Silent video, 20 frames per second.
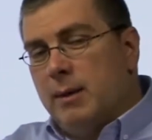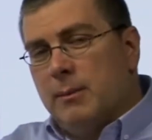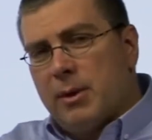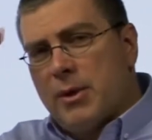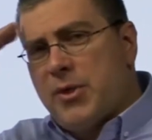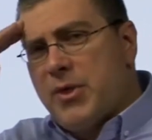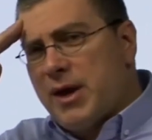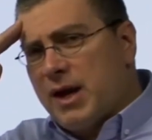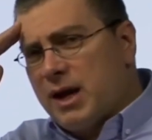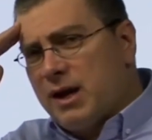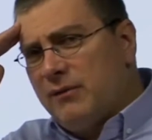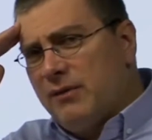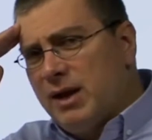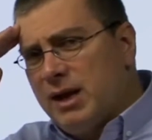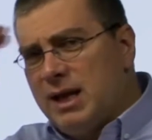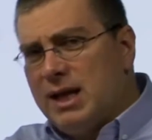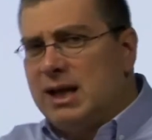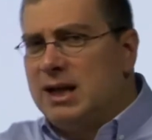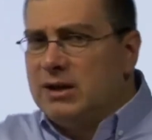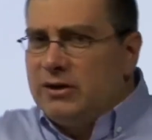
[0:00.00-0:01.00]
but think of
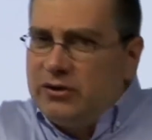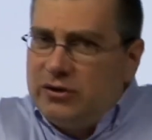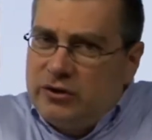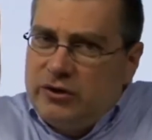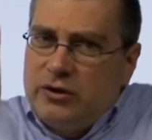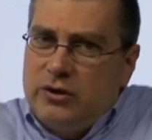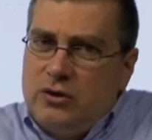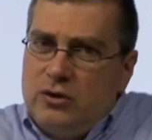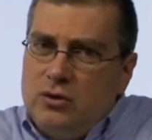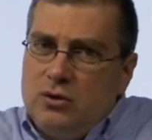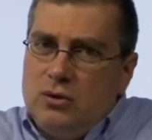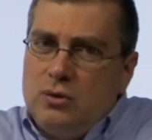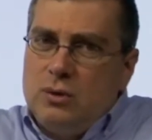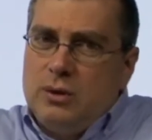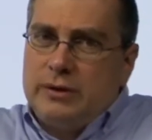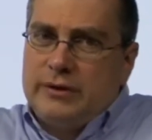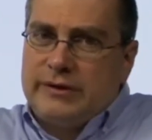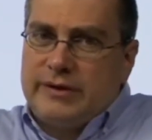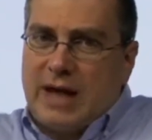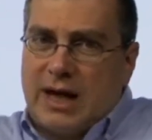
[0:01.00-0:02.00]
it in
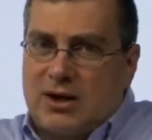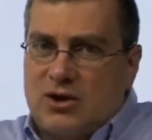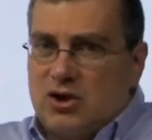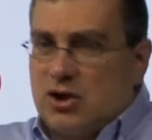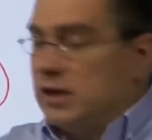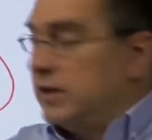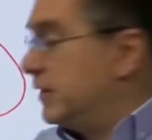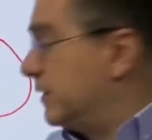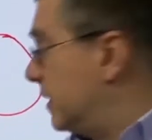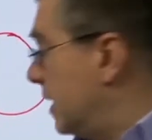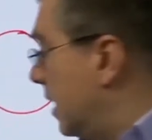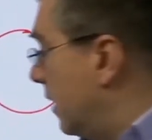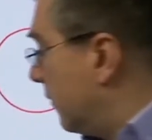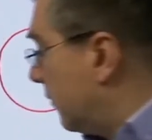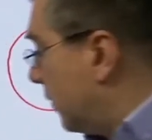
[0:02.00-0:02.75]
2 sections.